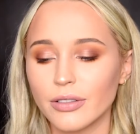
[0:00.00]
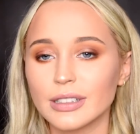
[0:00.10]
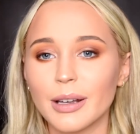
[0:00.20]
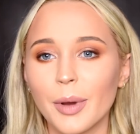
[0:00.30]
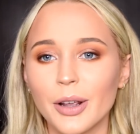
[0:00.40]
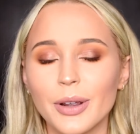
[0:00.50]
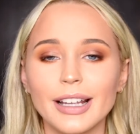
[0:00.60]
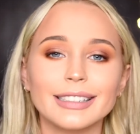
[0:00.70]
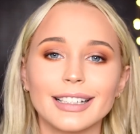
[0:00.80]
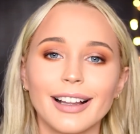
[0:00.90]
for someone who
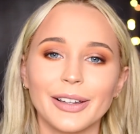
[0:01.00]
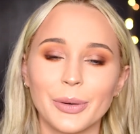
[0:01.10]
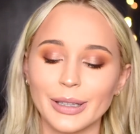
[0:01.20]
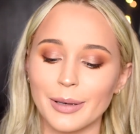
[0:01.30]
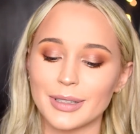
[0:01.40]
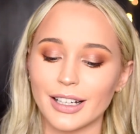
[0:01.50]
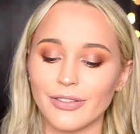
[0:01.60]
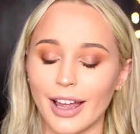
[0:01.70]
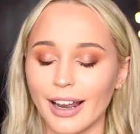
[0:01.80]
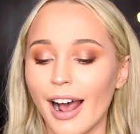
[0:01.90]
isn't a liquid lipstick
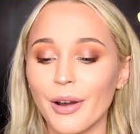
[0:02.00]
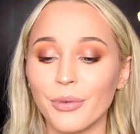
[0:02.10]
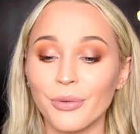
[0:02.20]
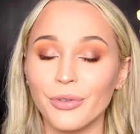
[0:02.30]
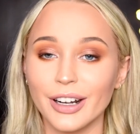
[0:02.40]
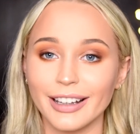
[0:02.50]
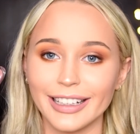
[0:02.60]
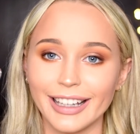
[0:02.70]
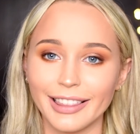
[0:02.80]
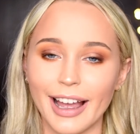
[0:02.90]
fan, I
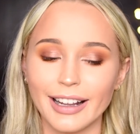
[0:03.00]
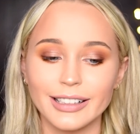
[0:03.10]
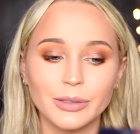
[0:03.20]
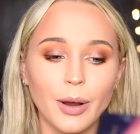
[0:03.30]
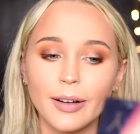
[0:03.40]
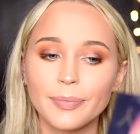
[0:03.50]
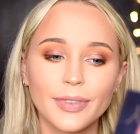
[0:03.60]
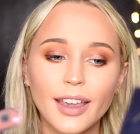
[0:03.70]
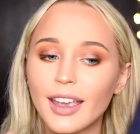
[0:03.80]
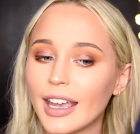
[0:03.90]
really like this one.
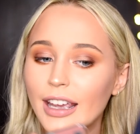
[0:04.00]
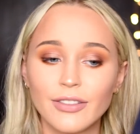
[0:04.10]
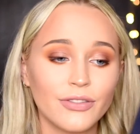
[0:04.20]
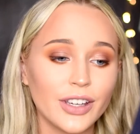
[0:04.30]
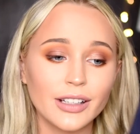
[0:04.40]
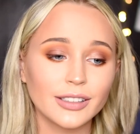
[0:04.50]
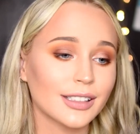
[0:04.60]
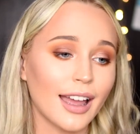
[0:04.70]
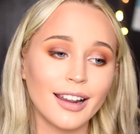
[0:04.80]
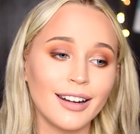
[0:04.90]
It feels
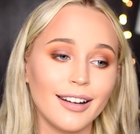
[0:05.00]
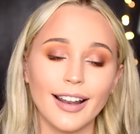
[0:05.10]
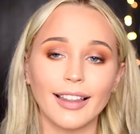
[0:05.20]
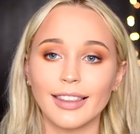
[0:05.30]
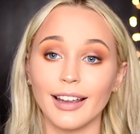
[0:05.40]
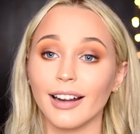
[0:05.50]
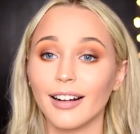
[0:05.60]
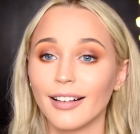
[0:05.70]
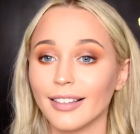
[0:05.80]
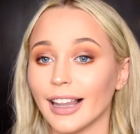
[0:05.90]
like nothing
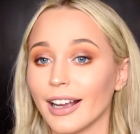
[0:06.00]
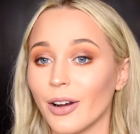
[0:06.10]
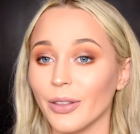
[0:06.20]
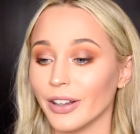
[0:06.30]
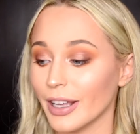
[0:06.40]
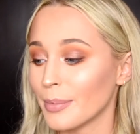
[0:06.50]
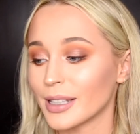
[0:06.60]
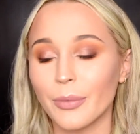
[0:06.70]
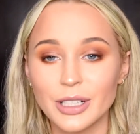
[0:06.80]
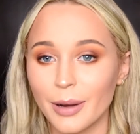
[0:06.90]
like on the lips.
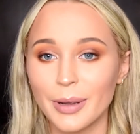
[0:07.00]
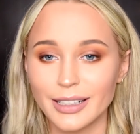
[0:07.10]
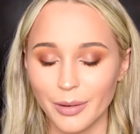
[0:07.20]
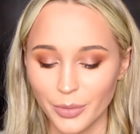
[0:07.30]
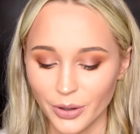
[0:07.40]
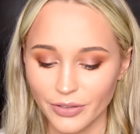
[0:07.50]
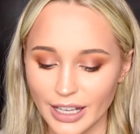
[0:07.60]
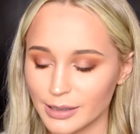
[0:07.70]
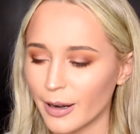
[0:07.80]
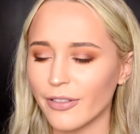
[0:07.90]
I wish I picked up more of
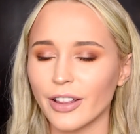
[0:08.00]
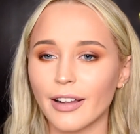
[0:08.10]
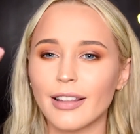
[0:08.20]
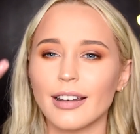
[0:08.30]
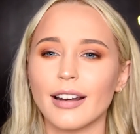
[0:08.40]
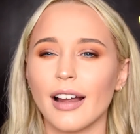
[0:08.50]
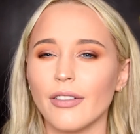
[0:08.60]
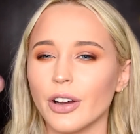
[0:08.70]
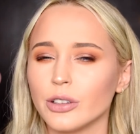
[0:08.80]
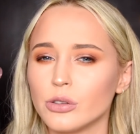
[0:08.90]
these, but I feel like they didn't have a